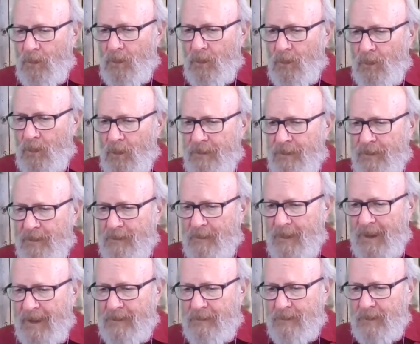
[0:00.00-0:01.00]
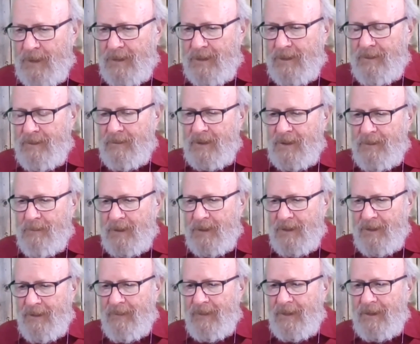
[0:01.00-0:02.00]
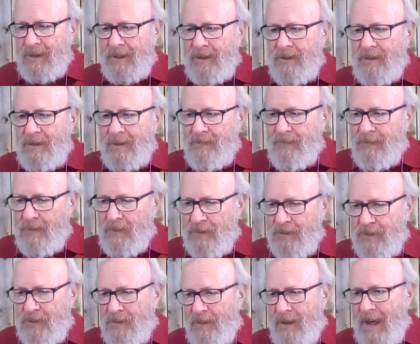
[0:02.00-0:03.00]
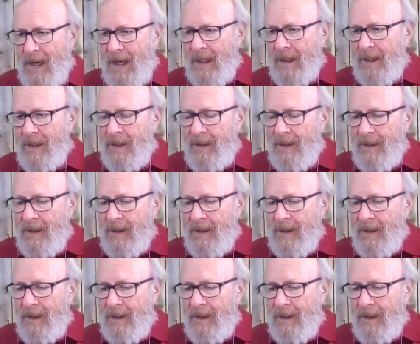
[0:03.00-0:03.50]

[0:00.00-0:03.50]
With respect specifically to the first track,